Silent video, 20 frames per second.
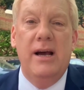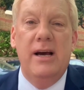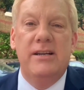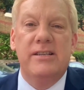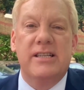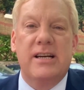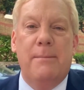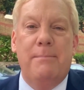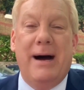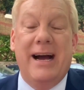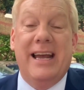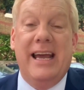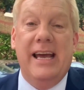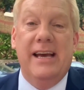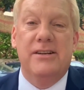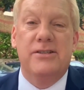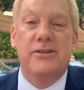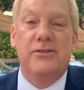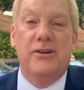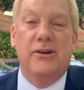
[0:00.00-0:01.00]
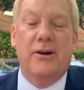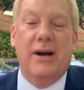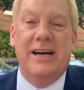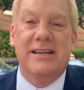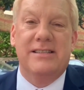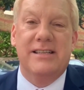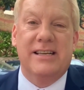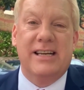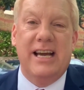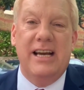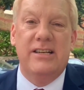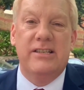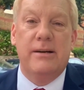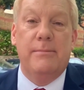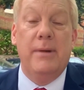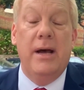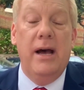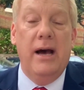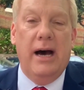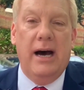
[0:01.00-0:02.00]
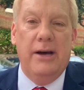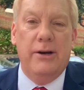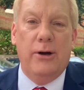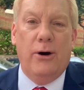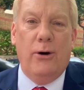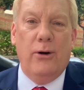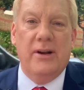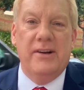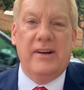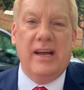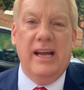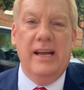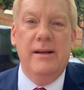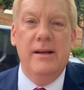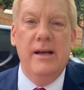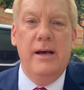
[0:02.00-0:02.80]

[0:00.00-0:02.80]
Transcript: to come back here to the United Kingdom and holiday.